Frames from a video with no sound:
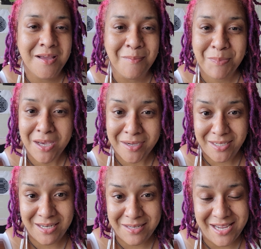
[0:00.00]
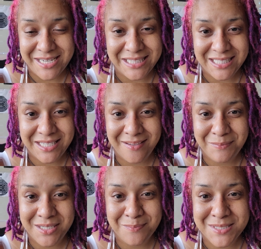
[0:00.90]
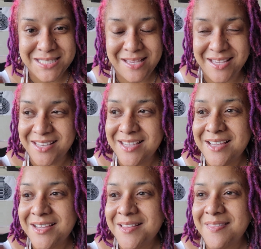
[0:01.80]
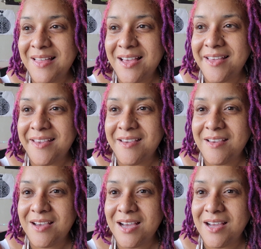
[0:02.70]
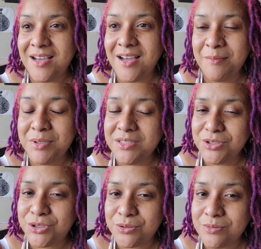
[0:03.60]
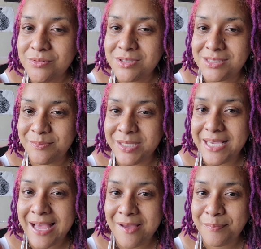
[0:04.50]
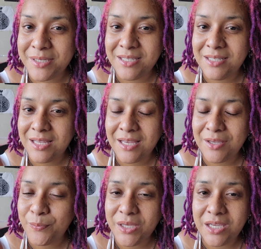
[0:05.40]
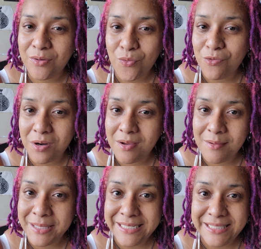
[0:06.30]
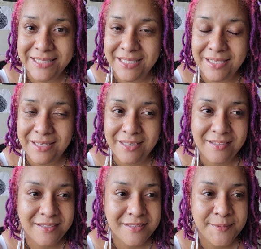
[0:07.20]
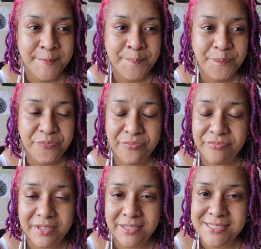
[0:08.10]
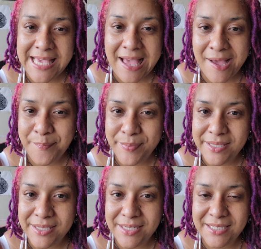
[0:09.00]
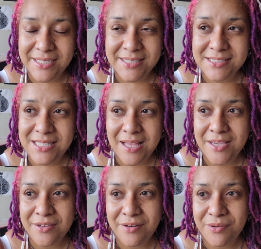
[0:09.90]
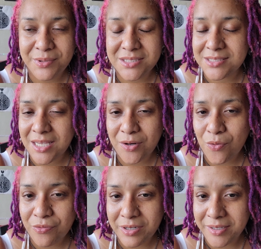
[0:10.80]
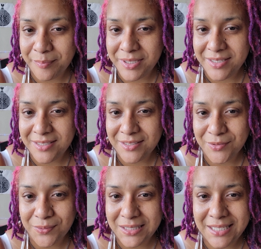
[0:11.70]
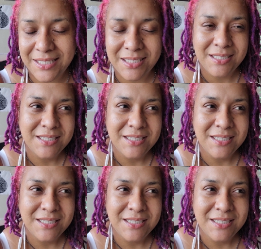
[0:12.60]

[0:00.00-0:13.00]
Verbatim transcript: I'm not going to let anything get me upset. Like I'm going to choose to be happy. Like we can overcome anything things happen and it's like, you know, we just got to overcome it. Don't let